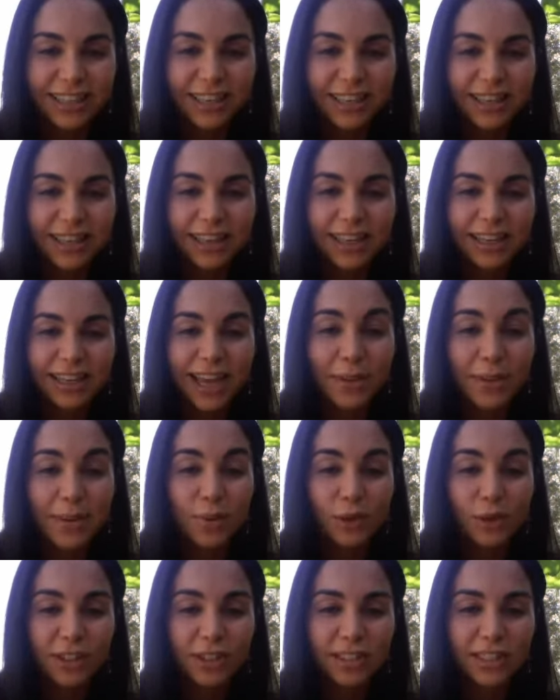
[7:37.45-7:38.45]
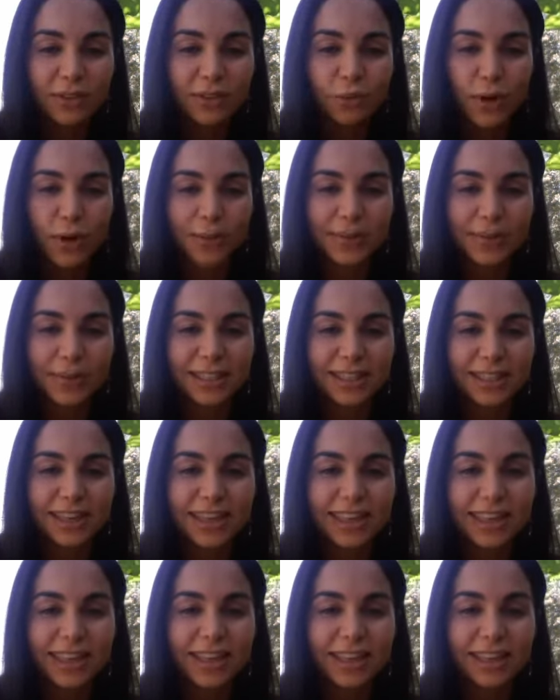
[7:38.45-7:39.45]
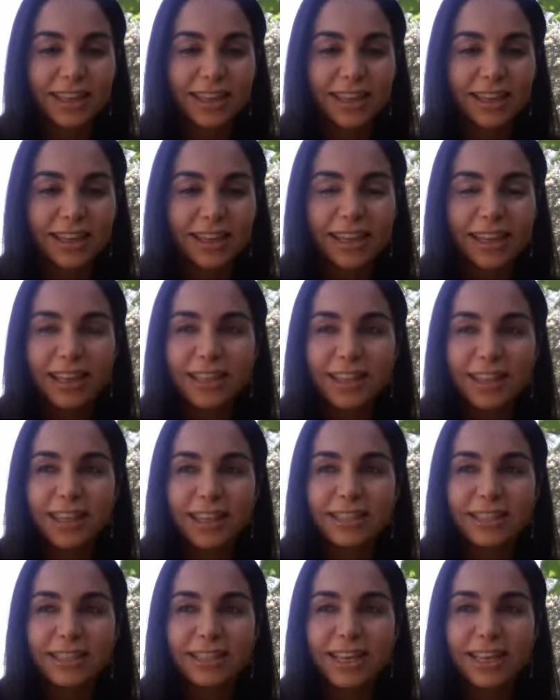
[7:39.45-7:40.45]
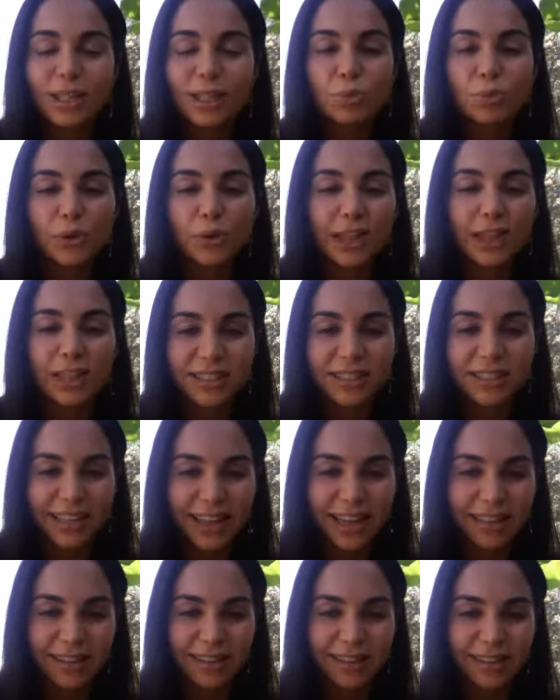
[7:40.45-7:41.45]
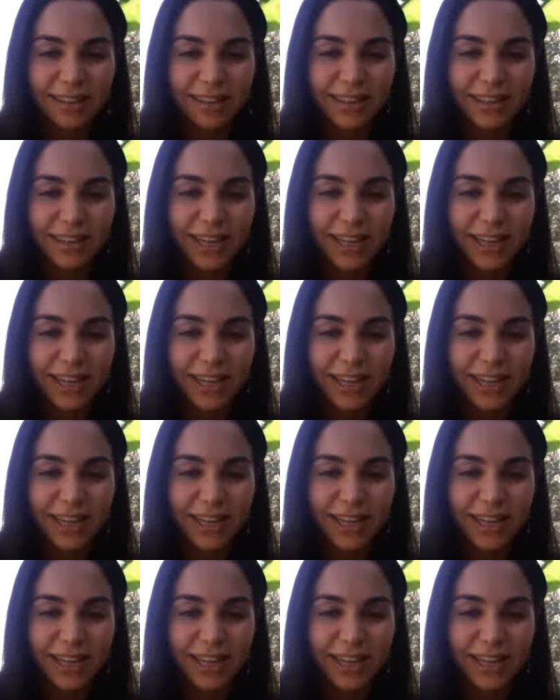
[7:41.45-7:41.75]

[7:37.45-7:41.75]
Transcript: in a positive way, because I think that these things bring us together.